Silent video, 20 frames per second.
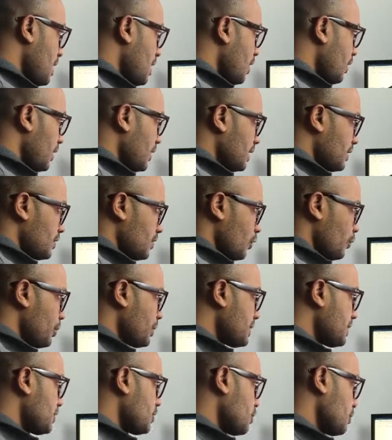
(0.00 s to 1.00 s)
Okay, so
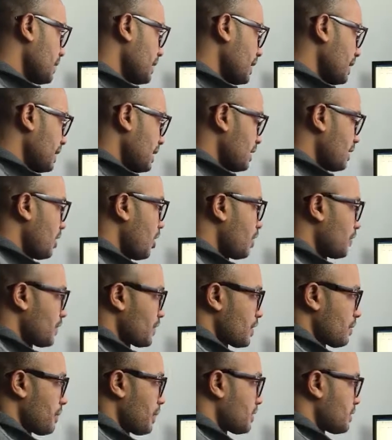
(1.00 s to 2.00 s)
Prestashop again offer
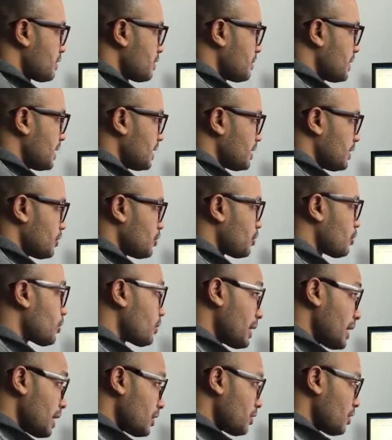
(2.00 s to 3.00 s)
the possibility to
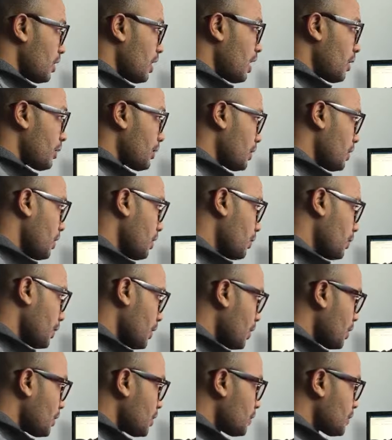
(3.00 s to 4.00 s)
create our own
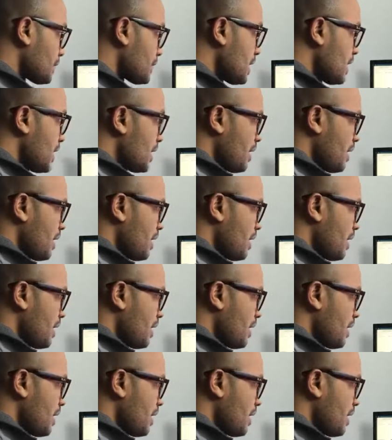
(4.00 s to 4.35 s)
hooks.